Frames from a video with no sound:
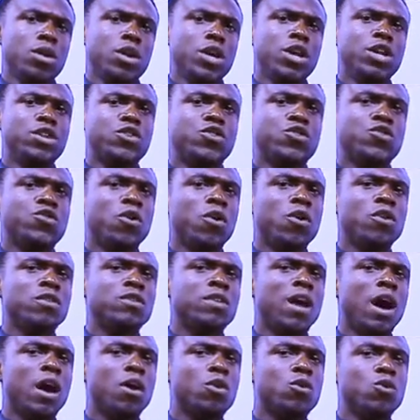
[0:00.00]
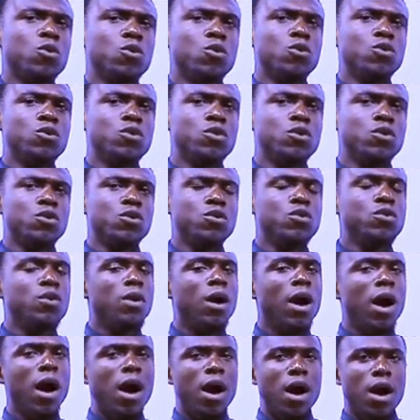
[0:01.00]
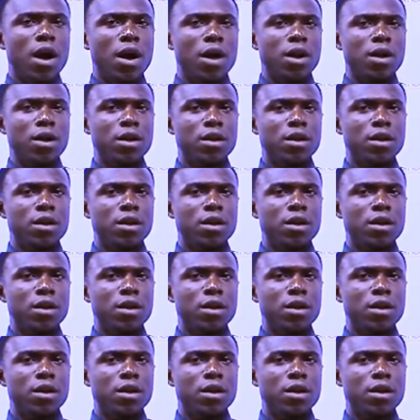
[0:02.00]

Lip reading: It shows how good you are,